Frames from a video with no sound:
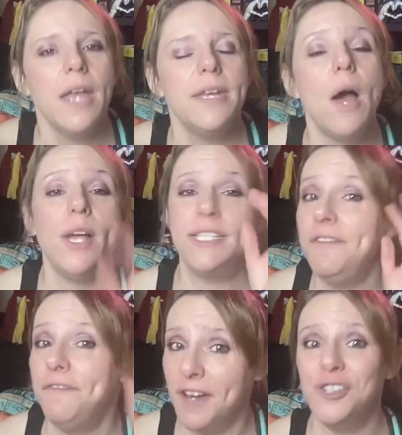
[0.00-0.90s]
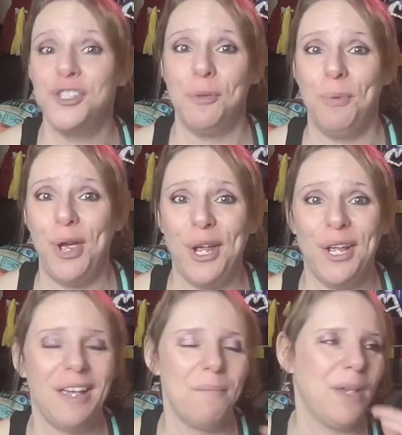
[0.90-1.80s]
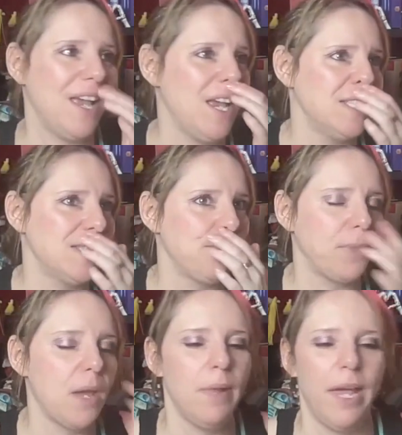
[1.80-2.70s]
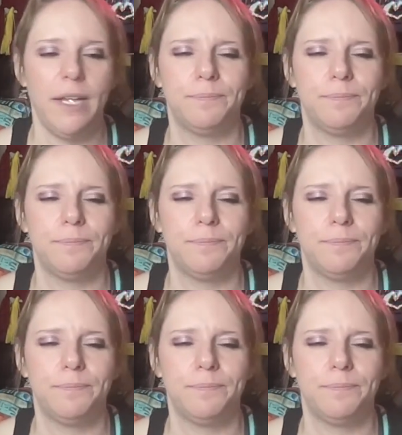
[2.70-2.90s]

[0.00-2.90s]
Now, I did finish the book because I'm like,